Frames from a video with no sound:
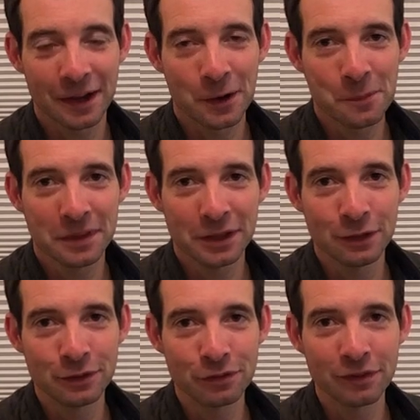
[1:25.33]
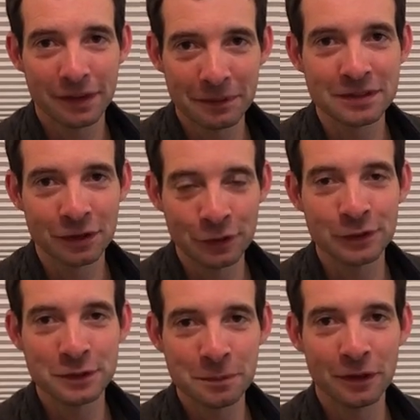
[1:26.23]
I hope that you and your families are in
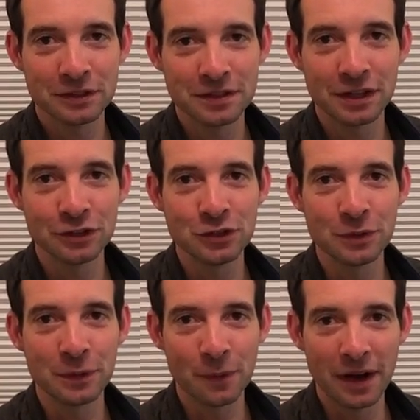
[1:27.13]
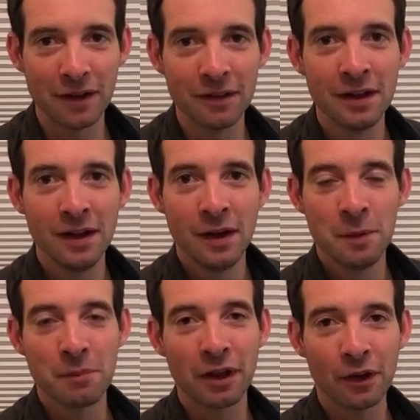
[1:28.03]
good spirits and that you're doing well.
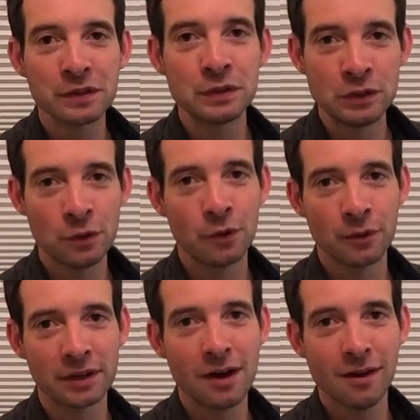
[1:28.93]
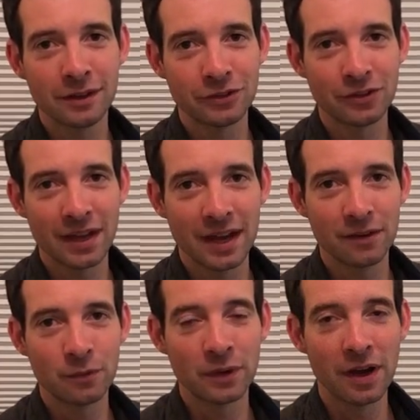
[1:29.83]
But I also do want to acknowledge
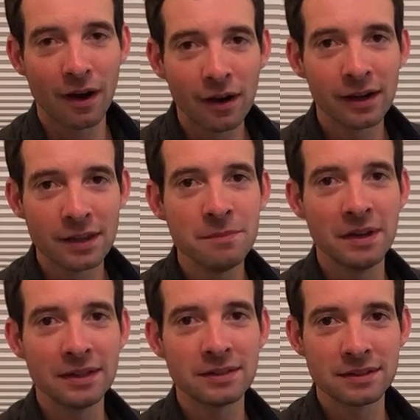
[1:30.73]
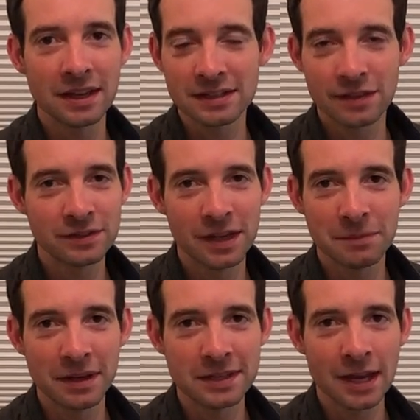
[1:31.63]
that we are in the midst, as I've said
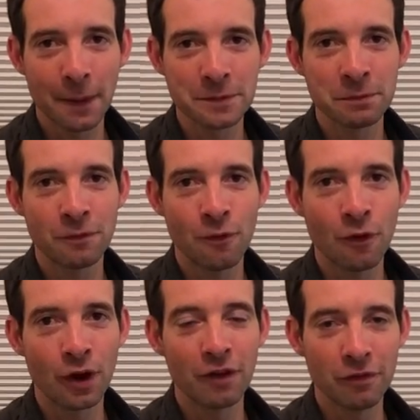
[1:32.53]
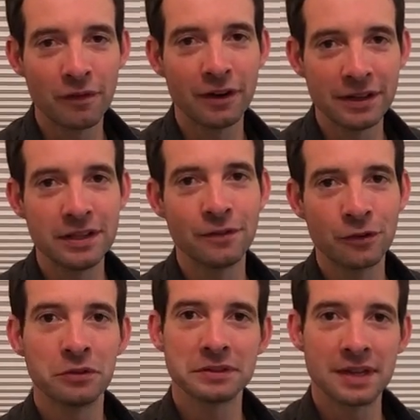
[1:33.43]
many times before, of a very
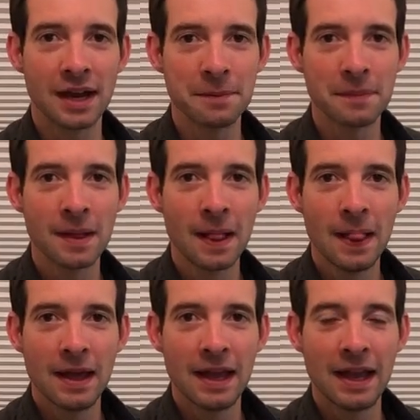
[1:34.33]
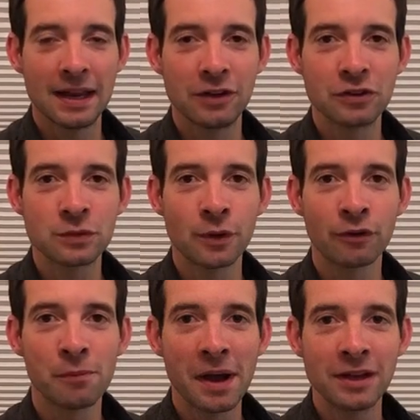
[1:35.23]
difficult time. And I just want to
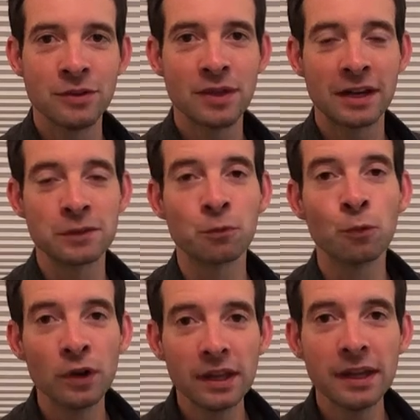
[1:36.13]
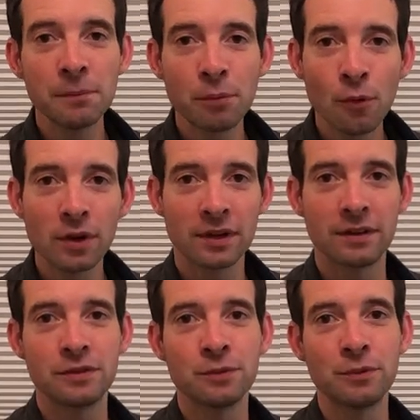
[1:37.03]
remind you that it's really
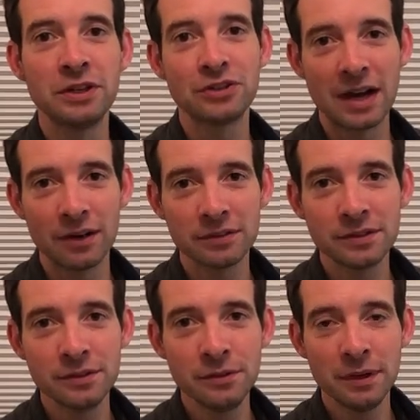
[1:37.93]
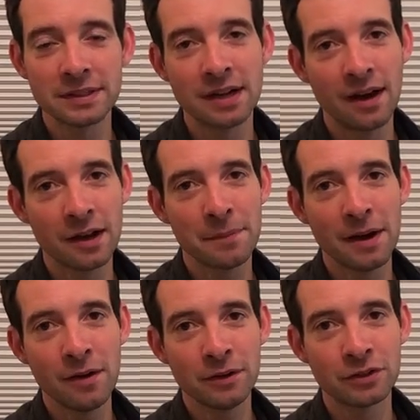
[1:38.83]
important to reach out to and talk
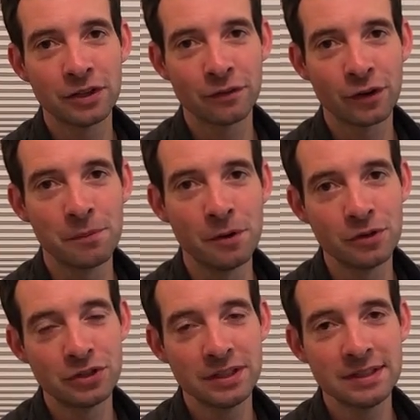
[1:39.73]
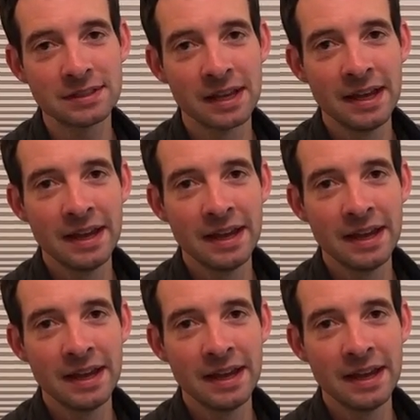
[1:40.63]
about your different emotions.